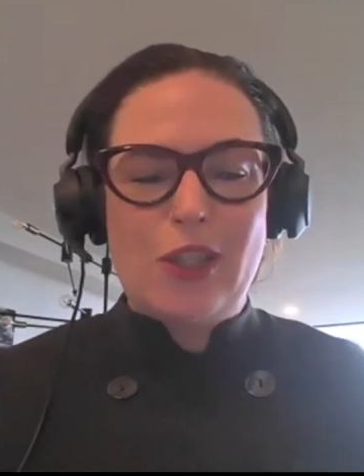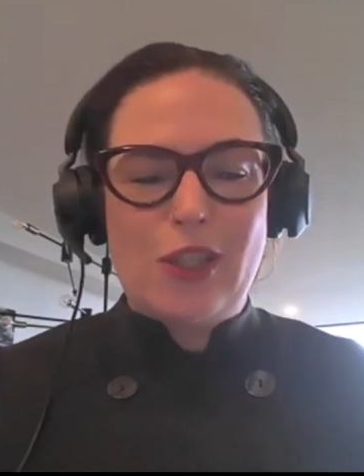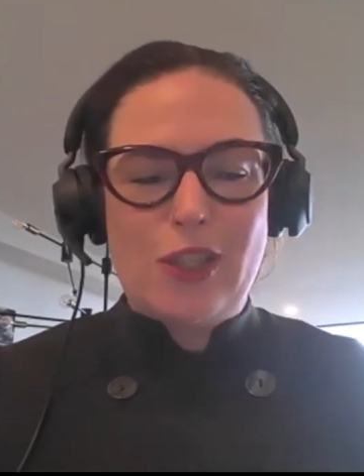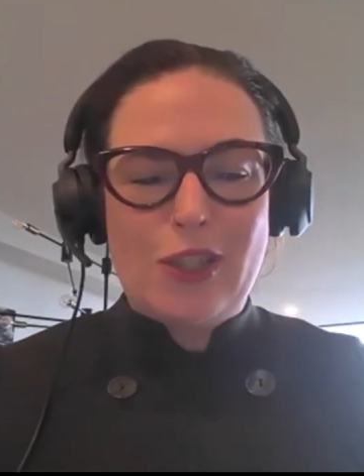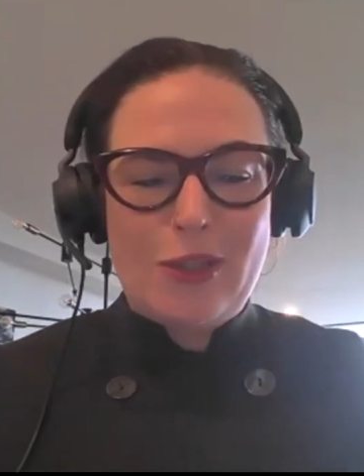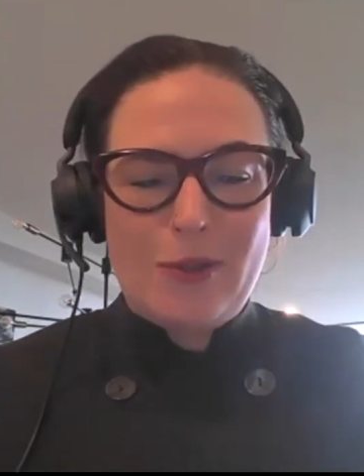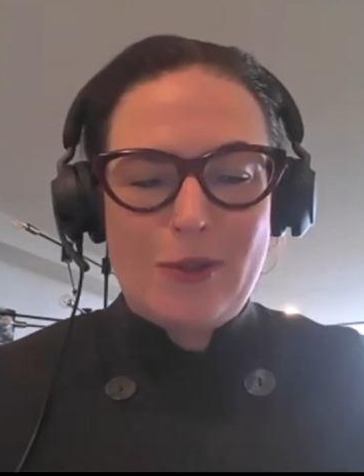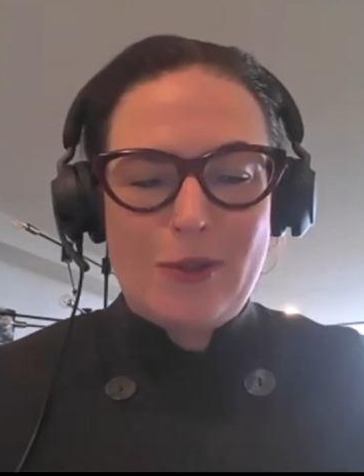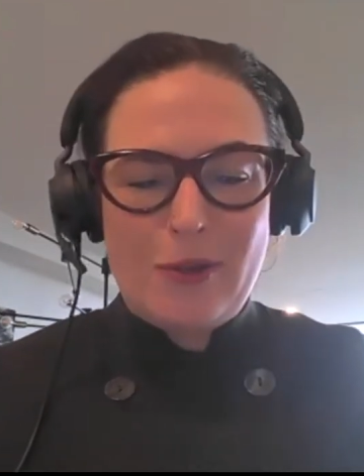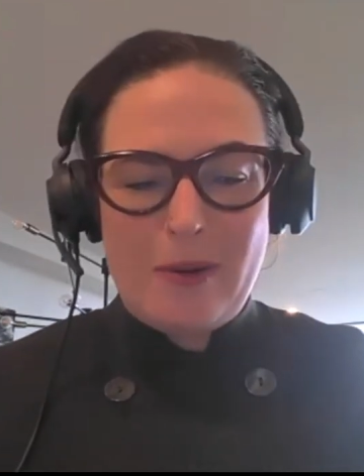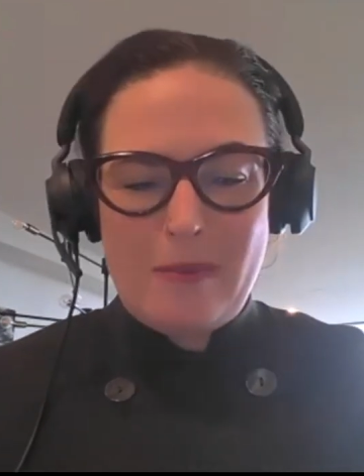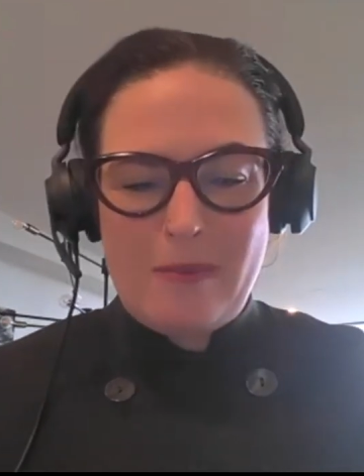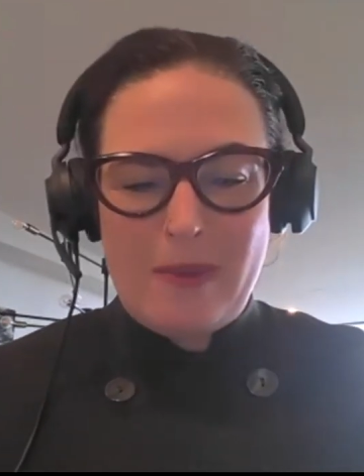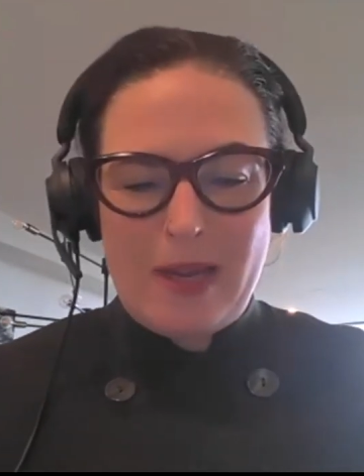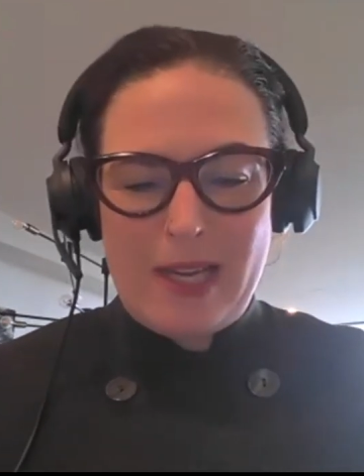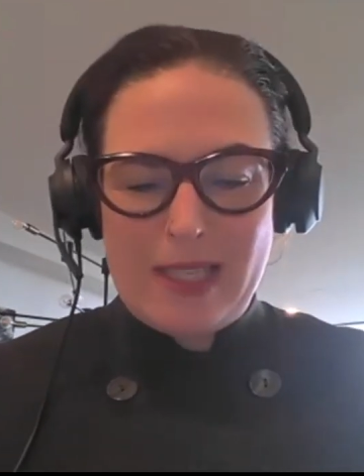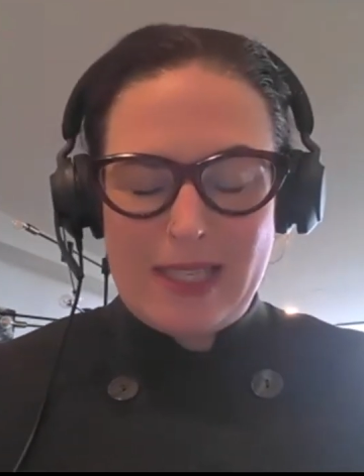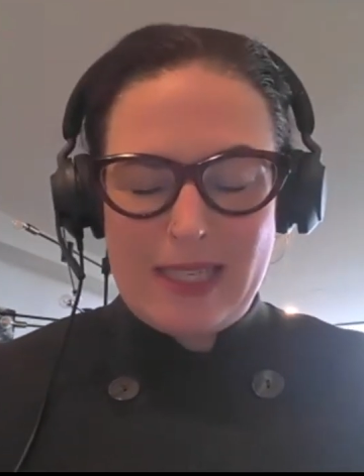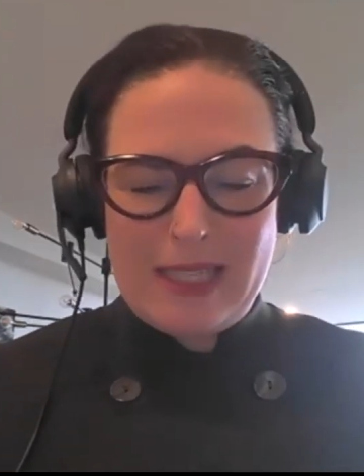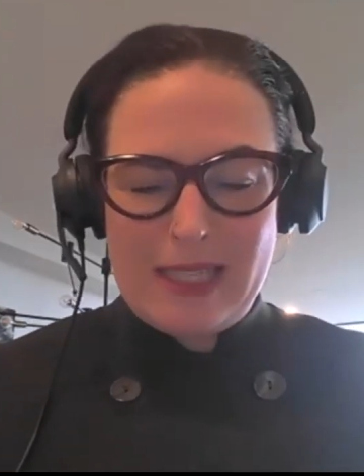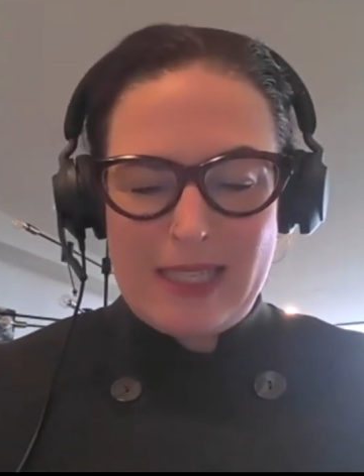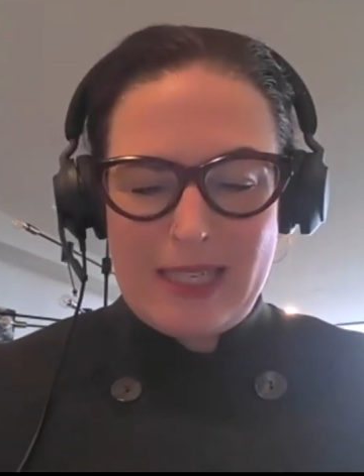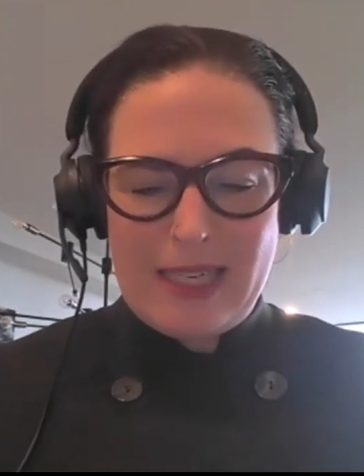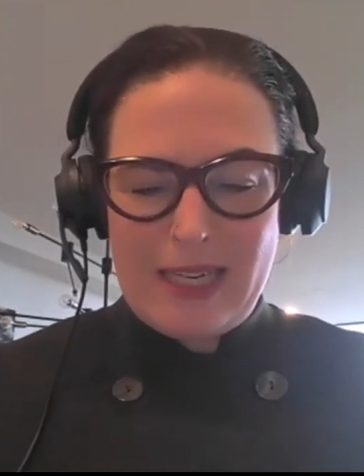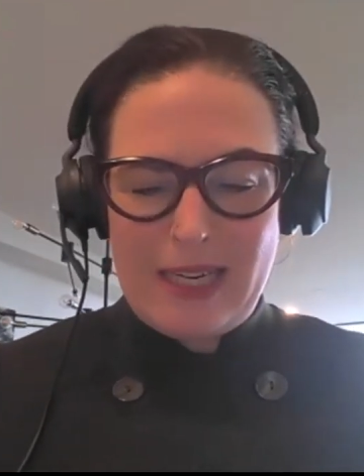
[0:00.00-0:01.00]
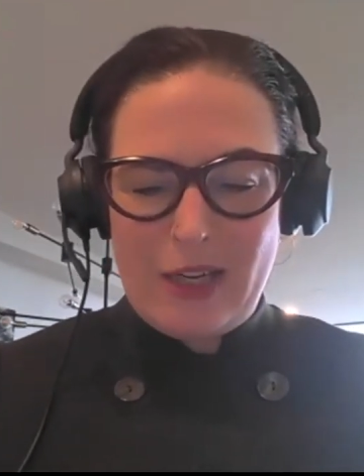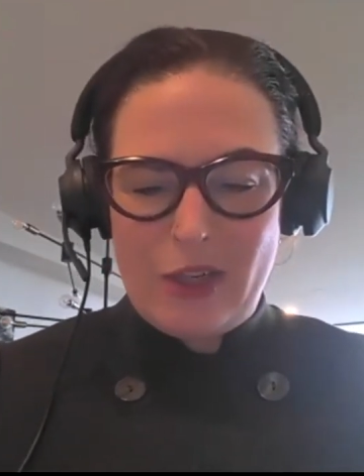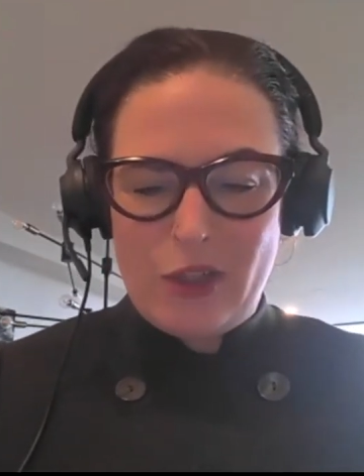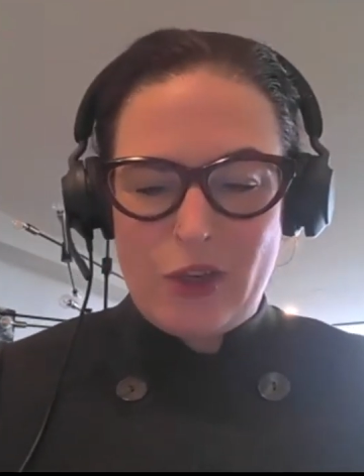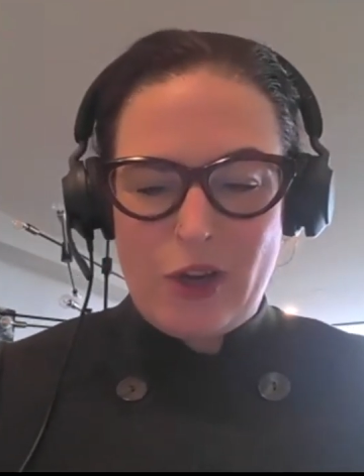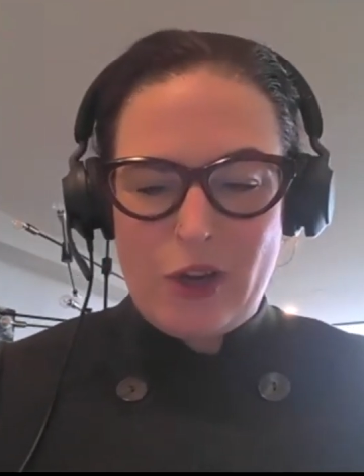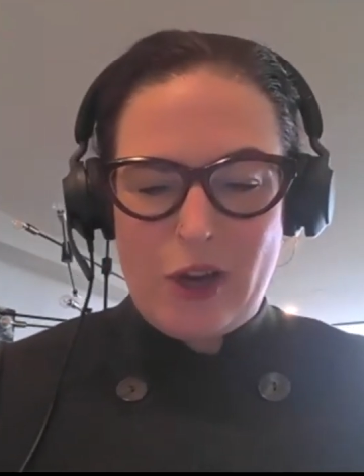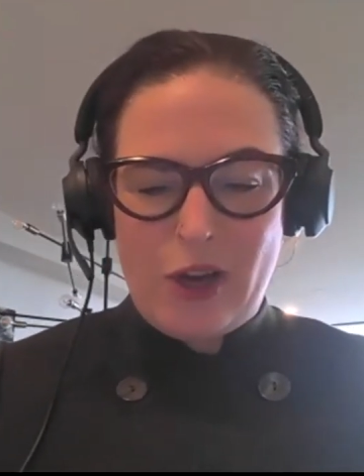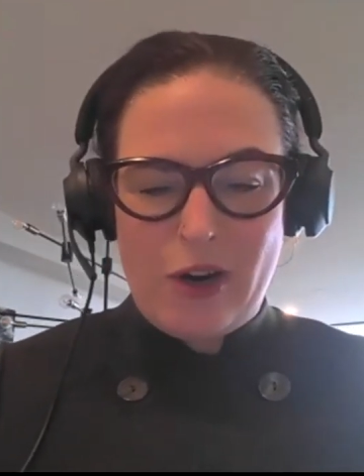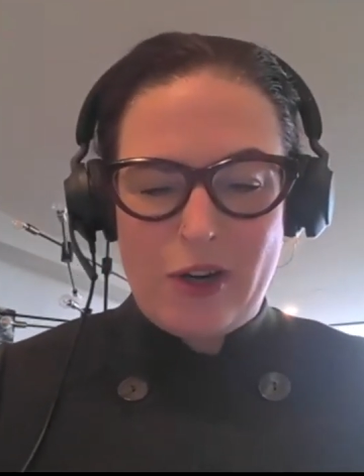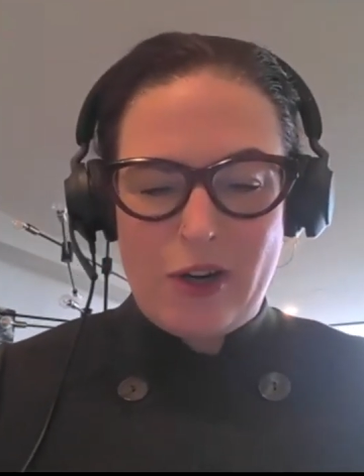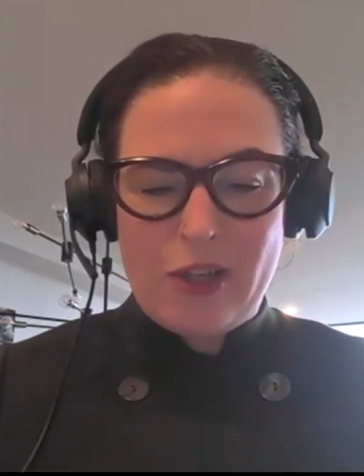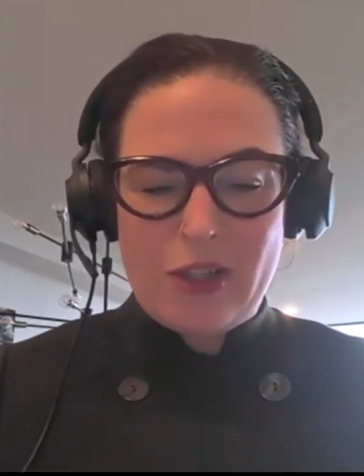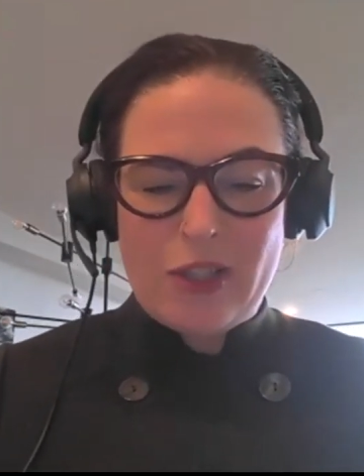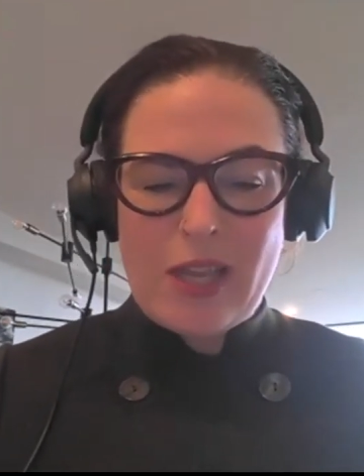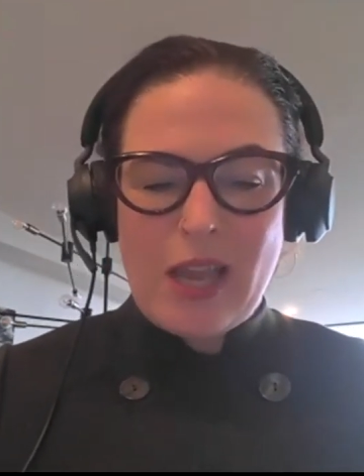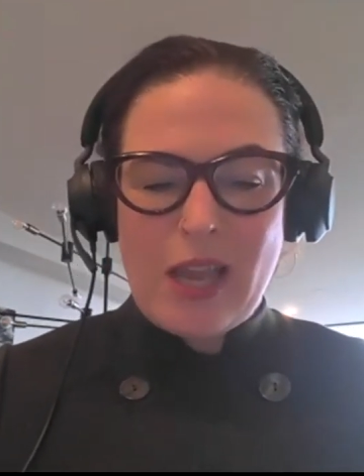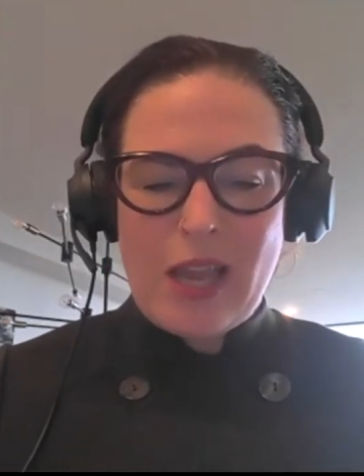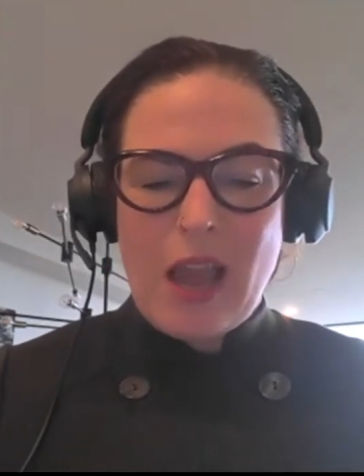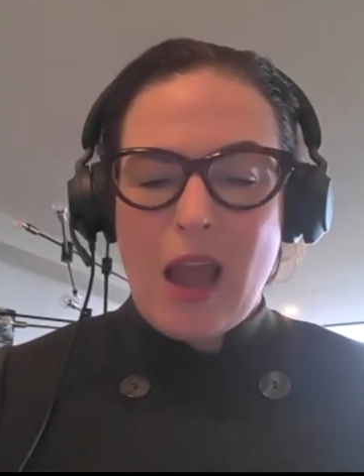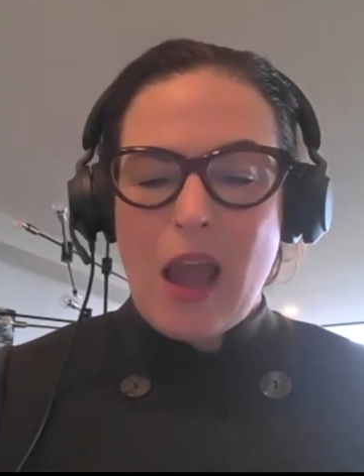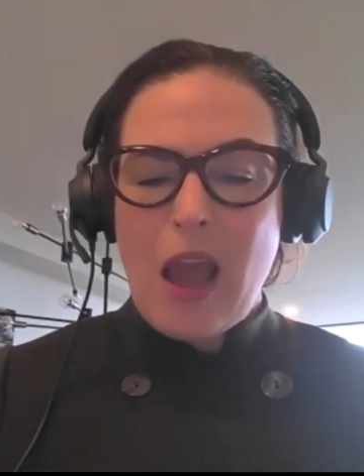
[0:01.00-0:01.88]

two amazing teenage daughters,